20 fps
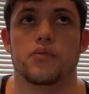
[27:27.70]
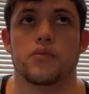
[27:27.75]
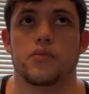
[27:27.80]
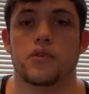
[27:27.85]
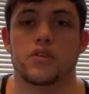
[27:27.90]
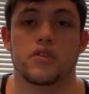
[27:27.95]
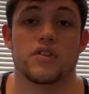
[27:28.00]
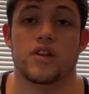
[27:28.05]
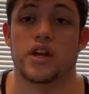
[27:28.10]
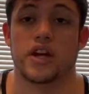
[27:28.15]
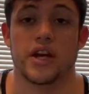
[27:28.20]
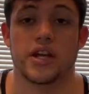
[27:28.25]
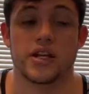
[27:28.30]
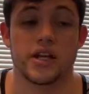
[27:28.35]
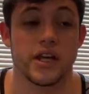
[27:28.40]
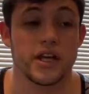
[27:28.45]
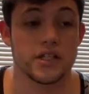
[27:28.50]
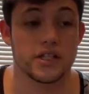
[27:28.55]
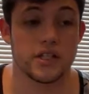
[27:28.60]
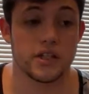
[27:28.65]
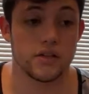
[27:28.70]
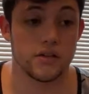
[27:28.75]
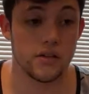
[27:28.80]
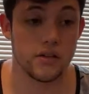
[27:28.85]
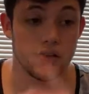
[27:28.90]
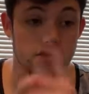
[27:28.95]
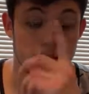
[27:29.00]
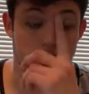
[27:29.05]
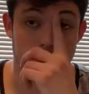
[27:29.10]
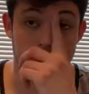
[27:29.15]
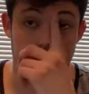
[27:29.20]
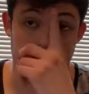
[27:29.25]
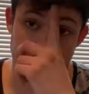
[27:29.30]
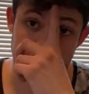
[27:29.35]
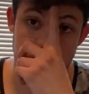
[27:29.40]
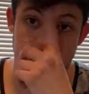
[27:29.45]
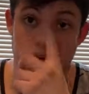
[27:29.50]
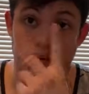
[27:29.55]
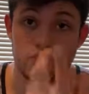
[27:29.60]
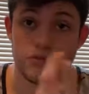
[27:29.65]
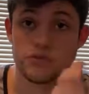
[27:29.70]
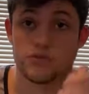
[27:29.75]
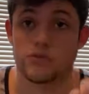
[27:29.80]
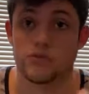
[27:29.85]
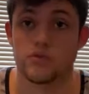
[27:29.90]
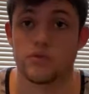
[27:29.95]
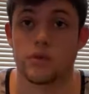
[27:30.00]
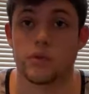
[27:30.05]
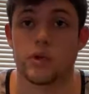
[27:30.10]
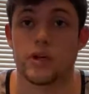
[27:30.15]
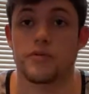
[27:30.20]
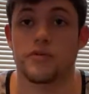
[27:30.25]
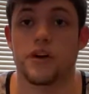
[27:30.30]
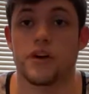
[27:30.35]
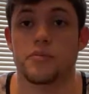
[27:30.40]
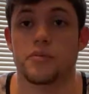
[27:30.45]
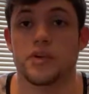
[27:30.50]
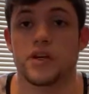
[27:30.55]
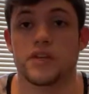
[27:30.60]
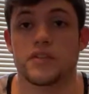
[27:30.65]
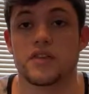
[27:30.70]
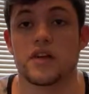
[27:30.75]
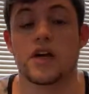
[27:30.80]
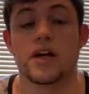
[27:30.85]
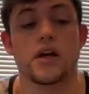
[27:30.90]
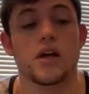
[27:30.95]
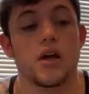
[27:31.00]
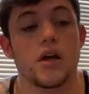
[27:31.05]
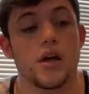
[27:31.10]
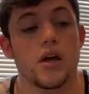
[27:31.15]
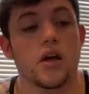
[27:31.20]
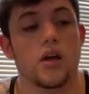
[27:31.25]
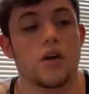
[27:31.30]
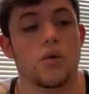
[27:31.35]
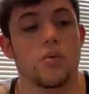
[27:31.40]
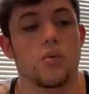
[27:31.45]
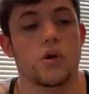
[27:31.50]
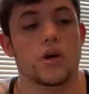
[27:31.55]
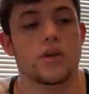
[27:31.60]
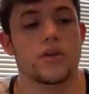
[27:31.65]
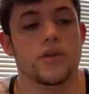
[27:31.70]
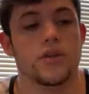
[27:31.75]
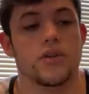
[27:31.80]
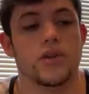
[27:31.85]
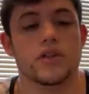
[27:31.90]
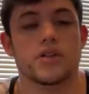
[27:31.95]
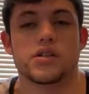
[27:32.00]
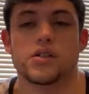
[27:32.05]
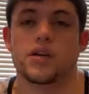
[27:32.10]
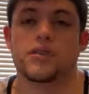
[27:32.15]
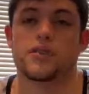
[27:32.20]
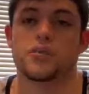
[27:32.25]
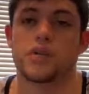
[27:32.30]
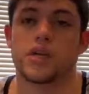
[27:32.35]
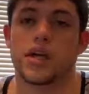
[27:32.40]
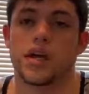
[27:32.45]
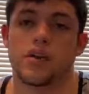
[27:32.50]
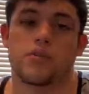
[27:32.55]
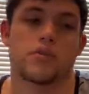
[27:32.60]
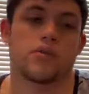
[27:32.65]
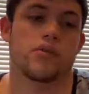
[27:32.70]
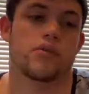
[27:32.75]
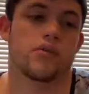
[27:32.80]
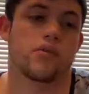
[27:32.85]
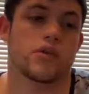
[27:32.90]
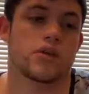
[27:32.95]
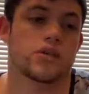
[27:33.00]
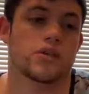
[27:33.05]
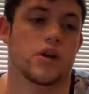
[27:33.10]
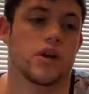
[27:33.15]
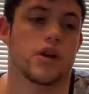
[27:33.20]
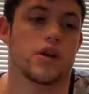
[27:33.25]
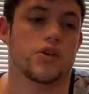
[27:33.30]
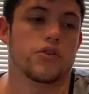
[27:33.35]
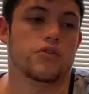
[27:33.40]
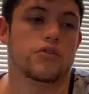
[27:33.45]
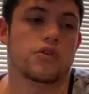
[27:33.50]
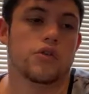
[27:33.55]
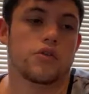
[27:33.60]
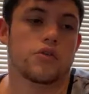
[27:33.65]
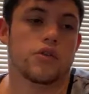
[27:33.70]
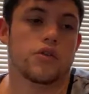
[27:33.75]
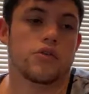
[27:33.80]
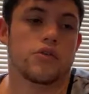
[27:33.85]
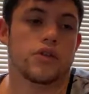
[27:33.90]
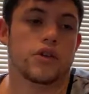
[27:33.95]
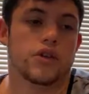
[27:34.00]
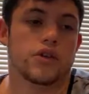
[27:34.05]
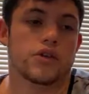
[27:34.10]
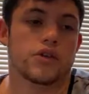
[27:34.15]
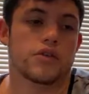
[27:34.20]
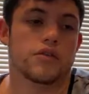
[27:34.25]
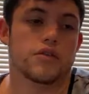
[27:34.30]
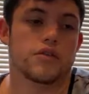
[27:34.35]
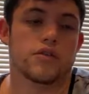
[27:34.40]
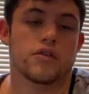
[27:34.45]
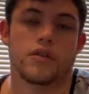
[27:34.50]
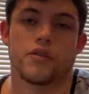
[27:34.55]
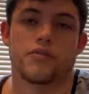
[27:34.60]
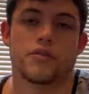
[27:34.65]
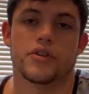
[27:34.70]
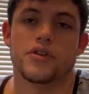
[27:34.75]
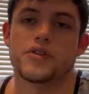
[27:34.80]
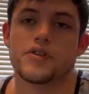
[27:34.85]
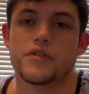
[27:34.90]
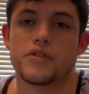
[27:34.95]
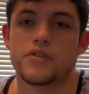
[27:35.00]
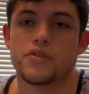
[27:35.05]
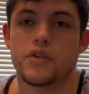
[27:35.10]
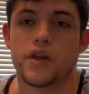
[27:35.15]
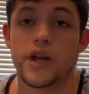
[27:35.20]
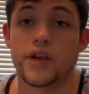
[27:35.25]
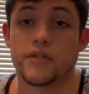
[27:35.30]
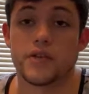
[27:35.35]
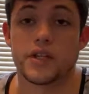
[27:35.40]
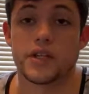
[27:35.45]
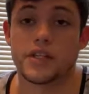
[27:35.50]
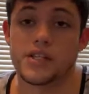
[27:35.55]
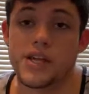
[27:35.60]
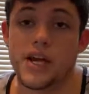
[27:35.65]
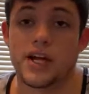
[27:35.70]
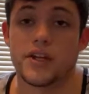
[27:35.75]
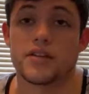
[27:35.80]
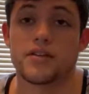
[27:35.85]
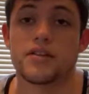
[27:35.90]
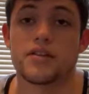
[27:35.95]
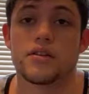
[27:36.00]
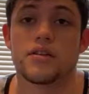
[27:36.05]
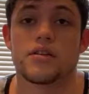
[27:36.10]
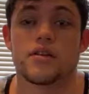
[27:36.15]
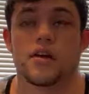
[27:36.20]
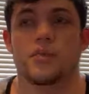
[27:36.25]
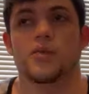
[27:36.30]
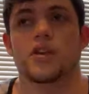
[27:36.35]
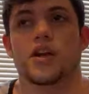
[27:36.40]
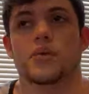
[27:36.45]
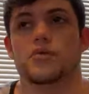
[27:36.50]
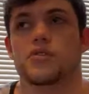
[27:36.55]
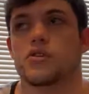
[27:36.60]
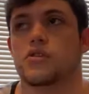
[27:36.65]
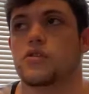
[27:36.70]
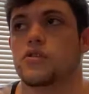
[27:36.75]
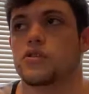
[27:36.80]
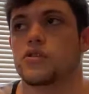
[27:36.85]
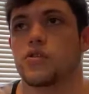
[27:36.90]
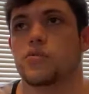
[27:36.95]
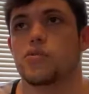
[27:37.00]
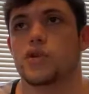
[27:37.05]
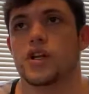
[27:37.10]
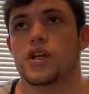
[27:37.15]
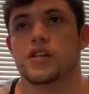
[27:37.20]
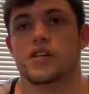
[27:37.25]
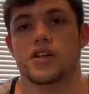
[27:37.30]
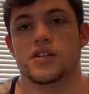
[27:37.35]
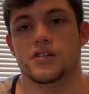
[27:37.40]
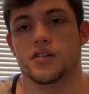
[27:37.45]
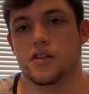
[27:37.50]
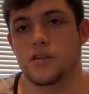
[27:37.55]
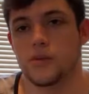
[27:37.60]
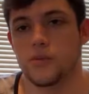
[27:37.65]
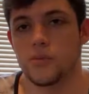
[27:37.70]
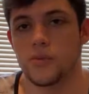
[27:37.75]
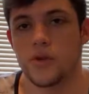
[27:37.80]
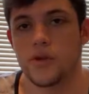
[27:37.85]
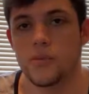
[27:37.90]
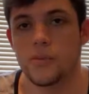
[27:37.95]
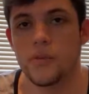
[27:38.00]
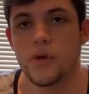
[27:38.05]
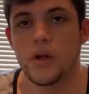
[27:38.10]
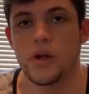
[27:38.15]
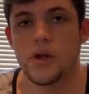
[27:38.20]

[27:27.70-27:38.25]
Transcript: stock head gasket has held 25 PSI. One of the things you have to be careful for is you don't know conditions of engines. You can't really test. I mean, I'm sure there's some way to test aluminum,